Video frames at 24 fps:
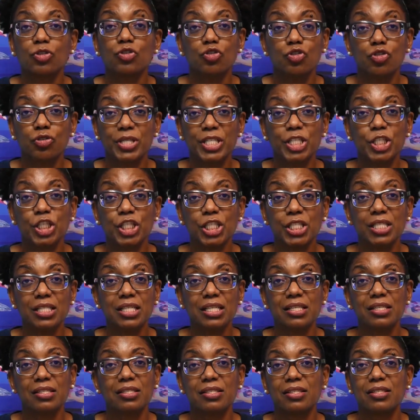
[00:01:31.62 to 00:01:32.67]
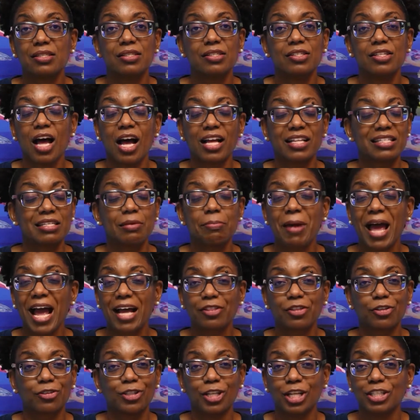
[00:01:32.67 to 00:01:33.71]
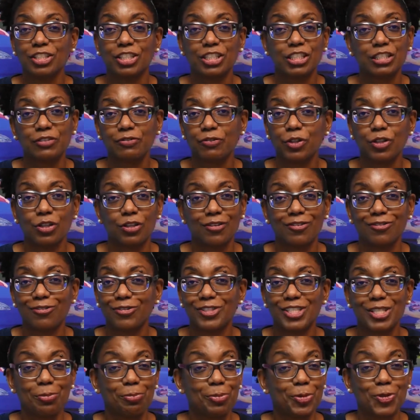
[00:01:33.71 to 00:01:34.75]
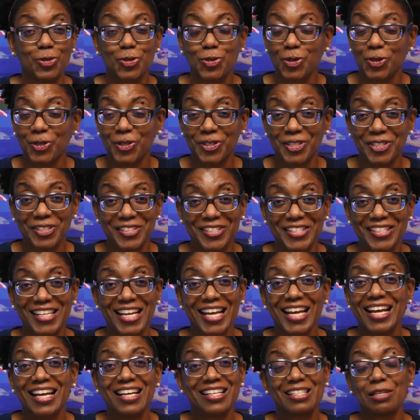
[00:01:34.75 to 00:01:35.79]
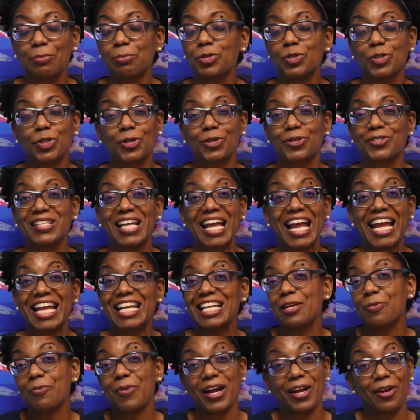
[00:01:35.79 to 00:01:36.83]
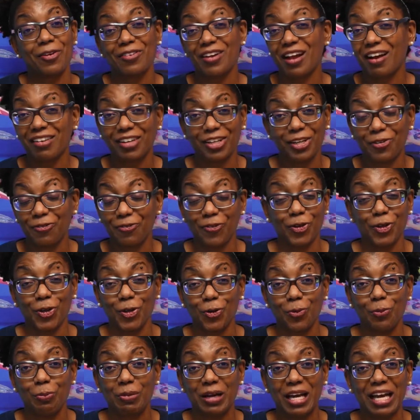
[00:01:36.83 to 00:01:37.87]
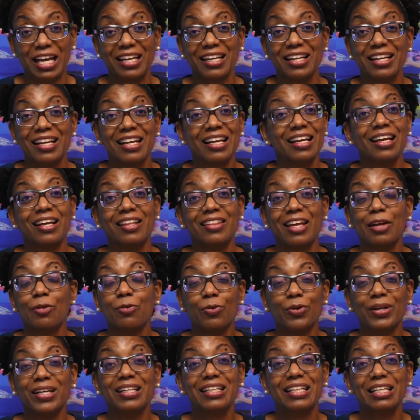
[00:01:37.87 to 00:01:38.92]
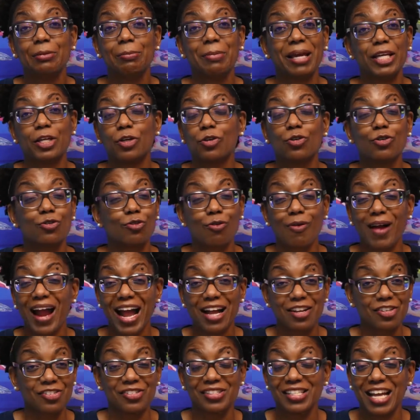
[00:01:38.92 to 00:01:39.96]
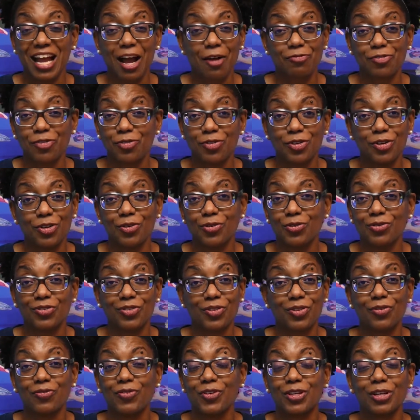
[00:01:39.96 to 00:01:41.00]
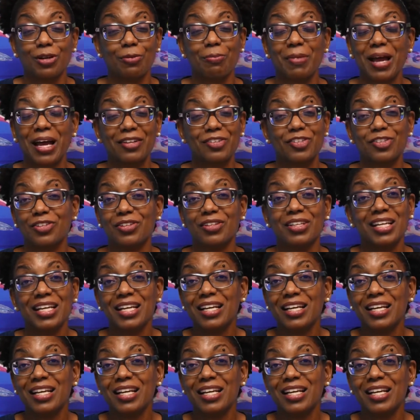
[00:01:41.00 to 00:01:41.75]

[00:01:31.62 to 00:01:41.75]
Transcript: nutrition is not to pack their lunches full of simple sugars. Simple sugars anyway are not good for you, but they really make you crash in the afternoon. So if you can imagine